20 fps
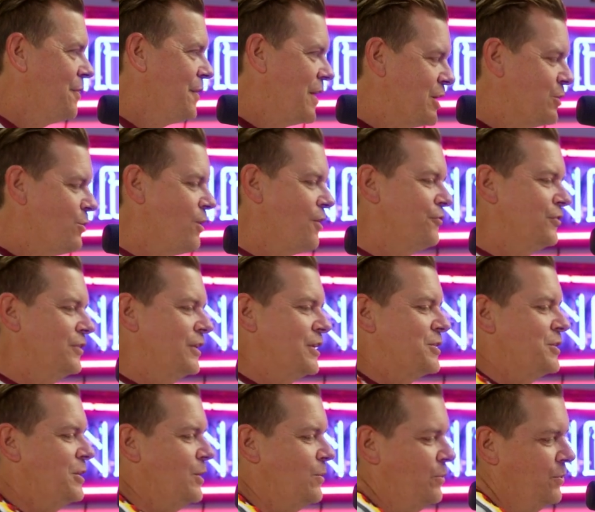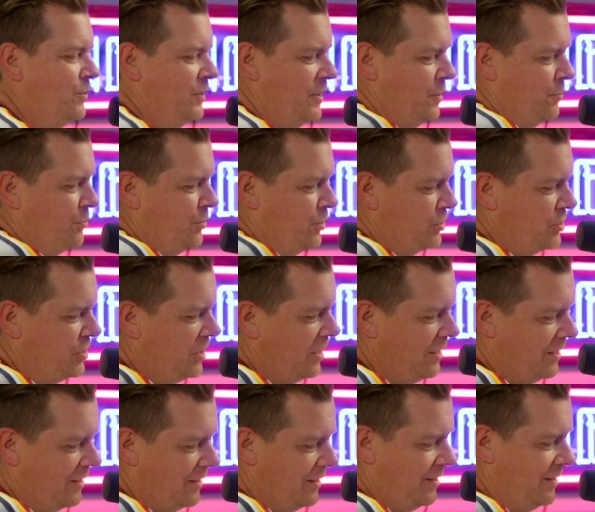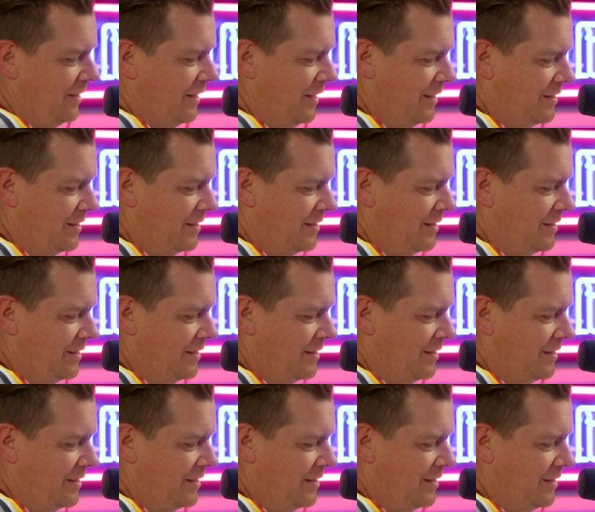Thank you all for listening. We really appreciate it.